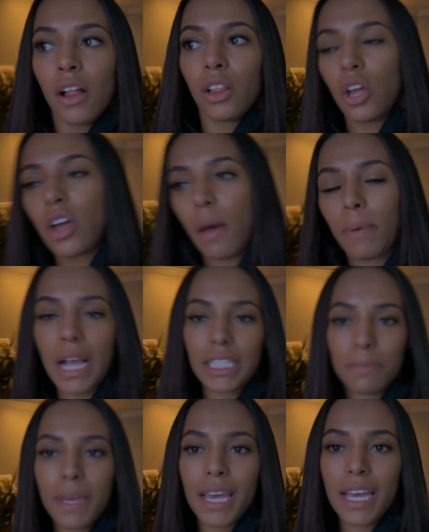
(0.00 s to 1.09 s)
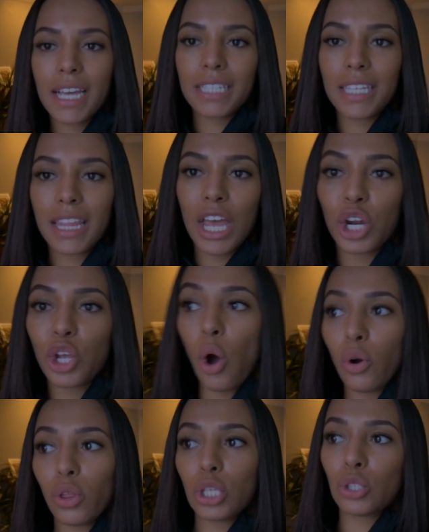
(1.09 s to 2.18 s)
look up recipes and then
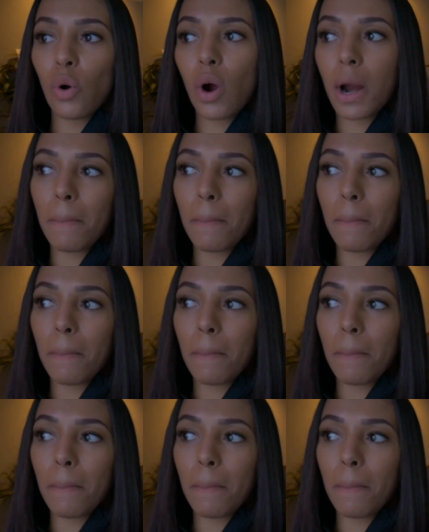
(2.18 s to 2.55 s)
go to the store